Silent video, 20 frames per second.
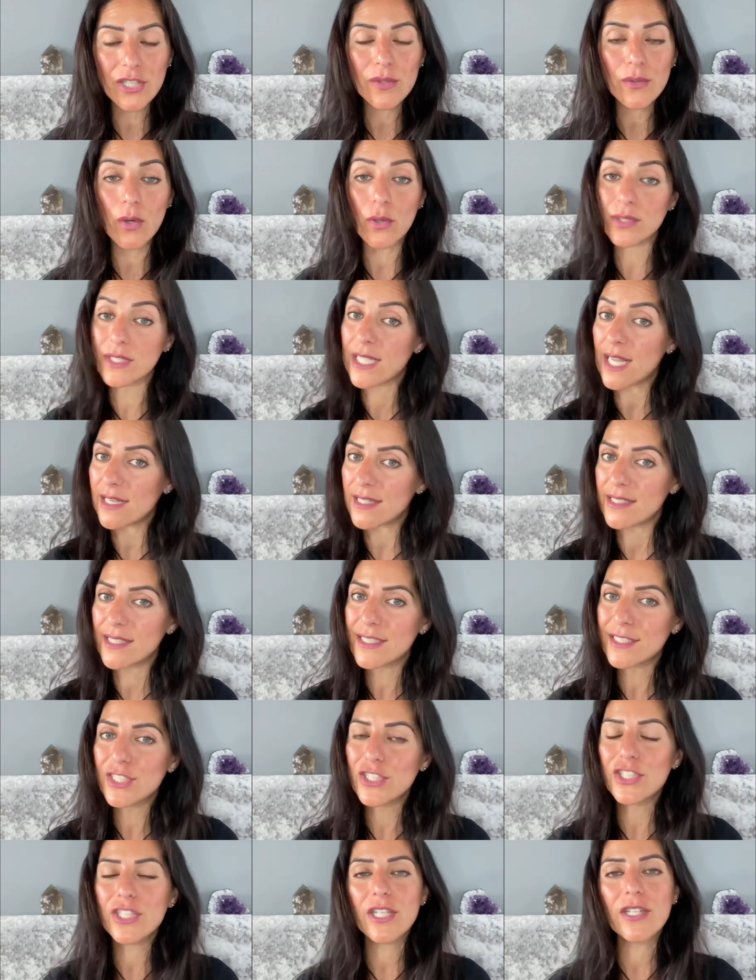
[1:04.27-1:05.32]
or telling it
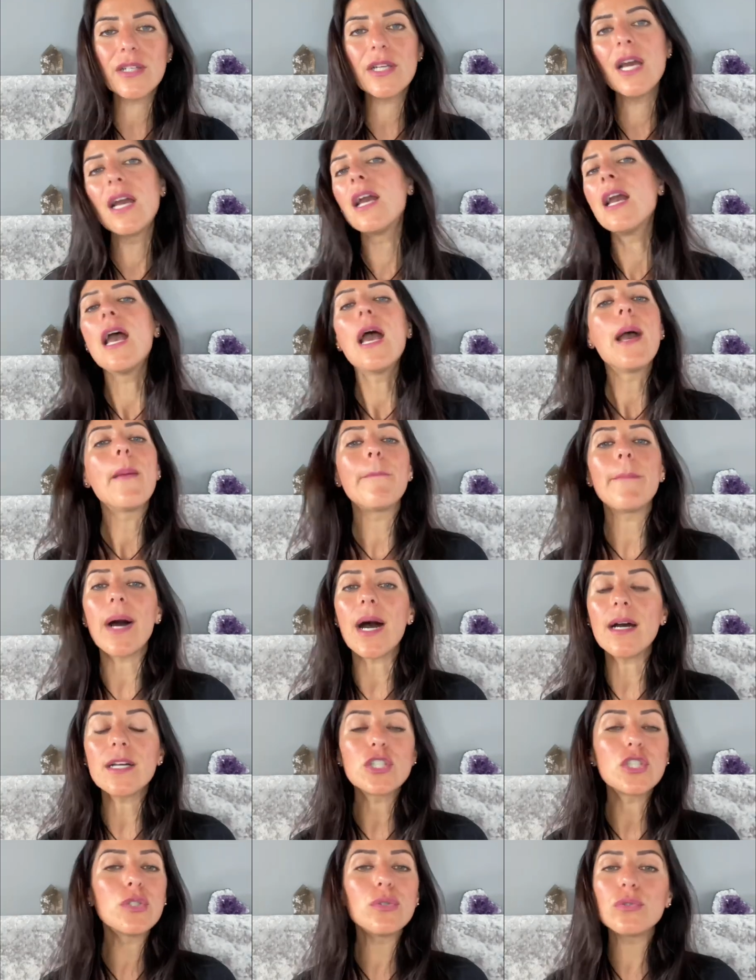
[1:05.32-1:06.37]
to do, but
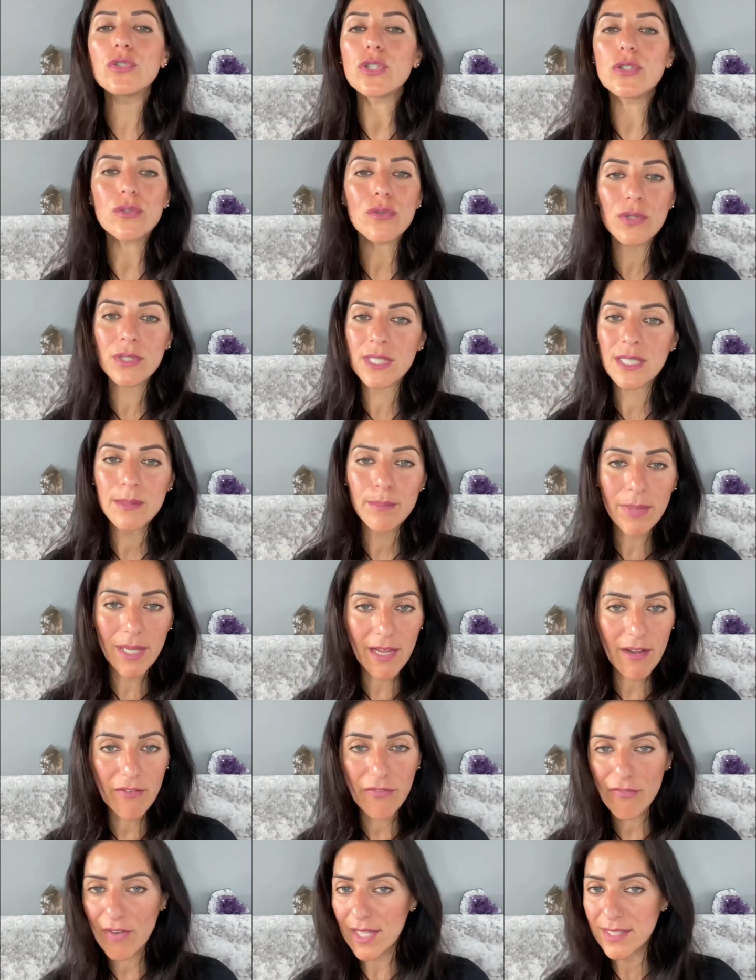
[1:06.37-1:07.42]
you do not need big
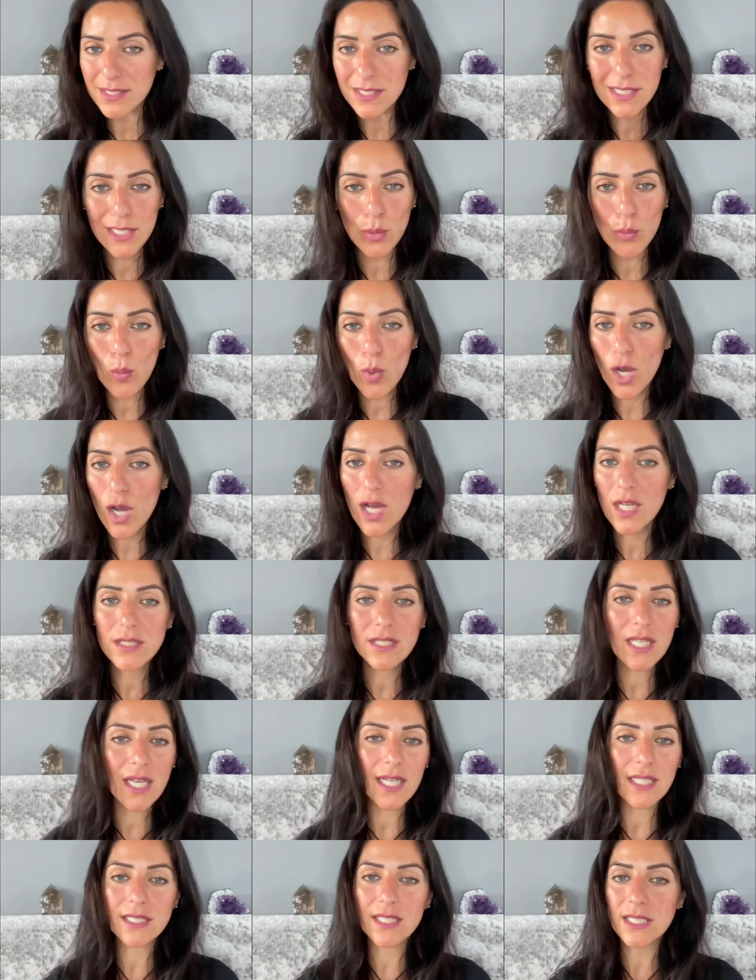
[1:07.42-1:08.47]
fancy words.
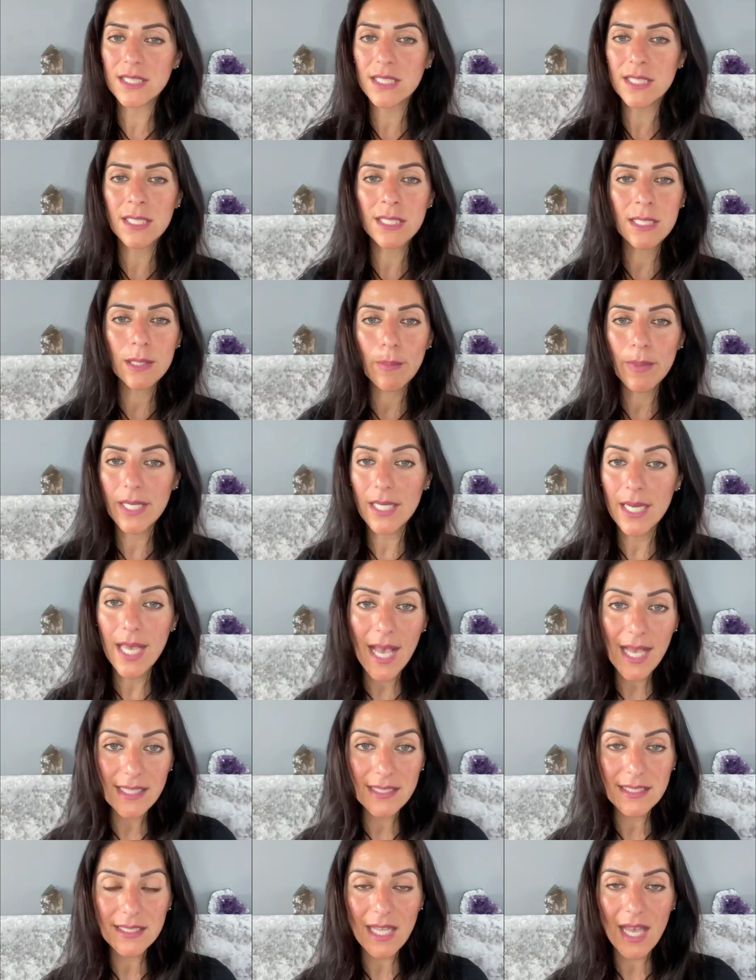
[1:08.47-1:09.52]
It doesn't need to be an
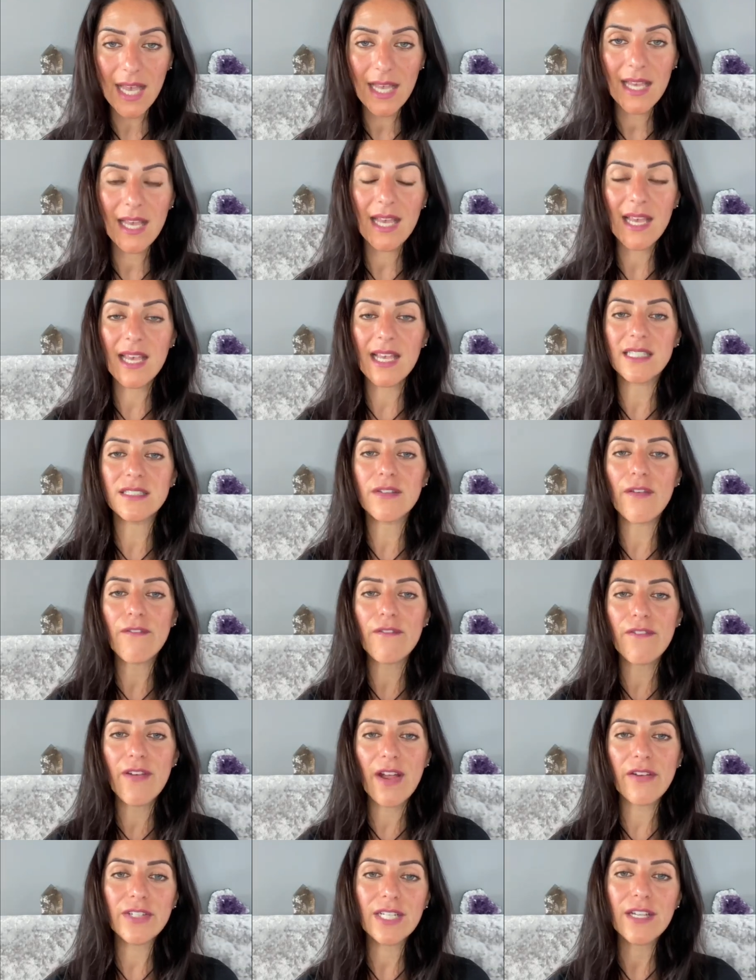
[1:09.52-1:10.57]
essay. It is
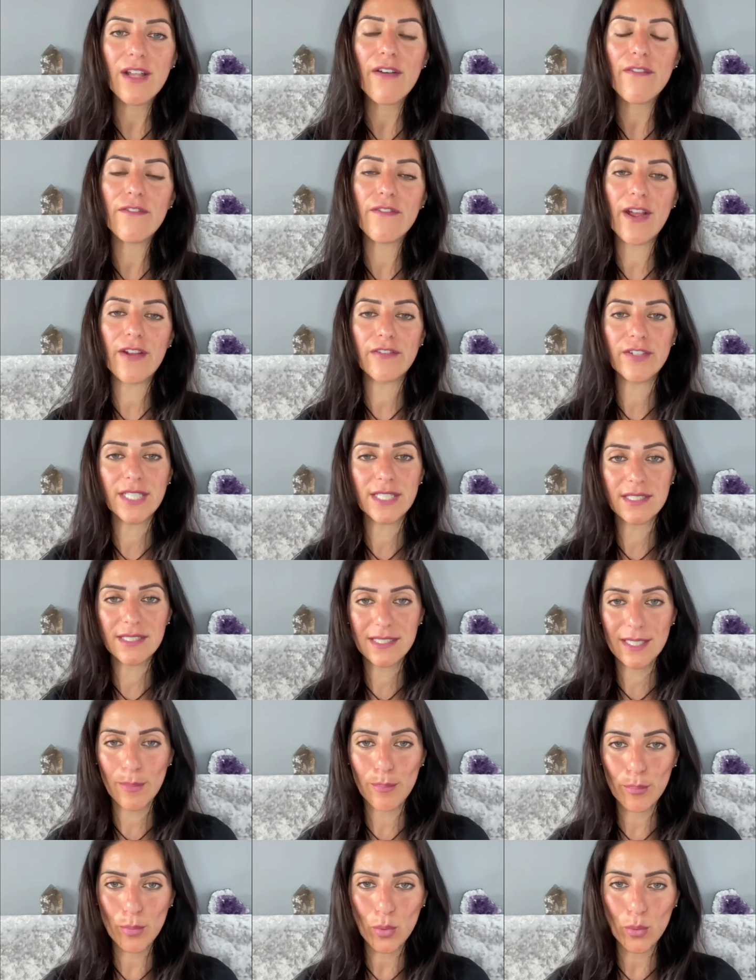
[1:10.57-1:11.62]
very, very
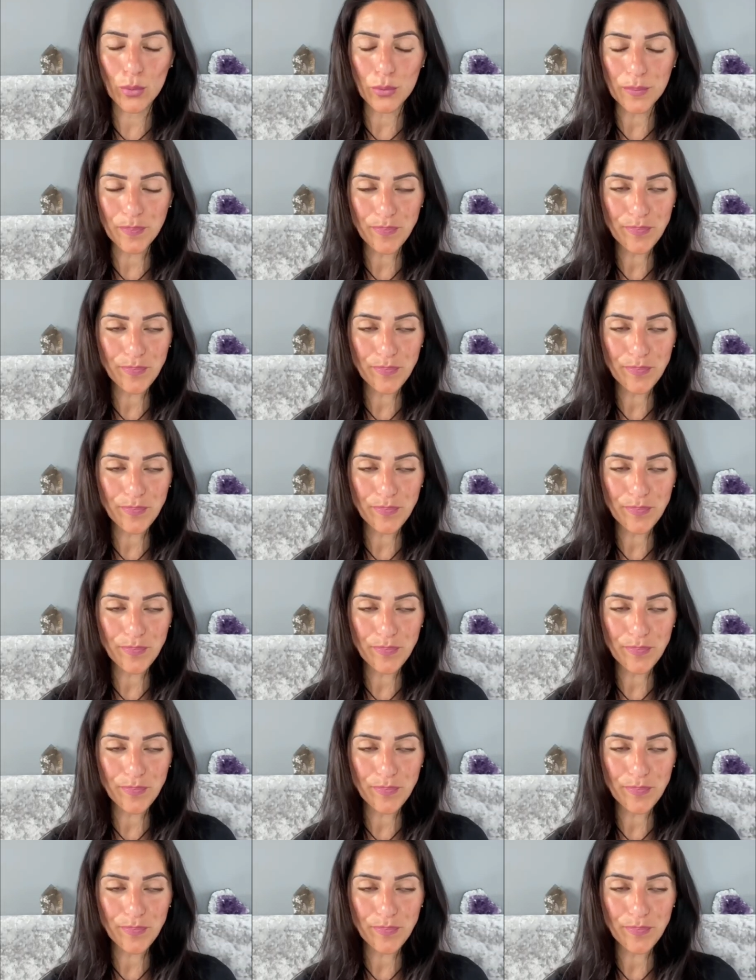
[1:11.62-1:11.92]
simple.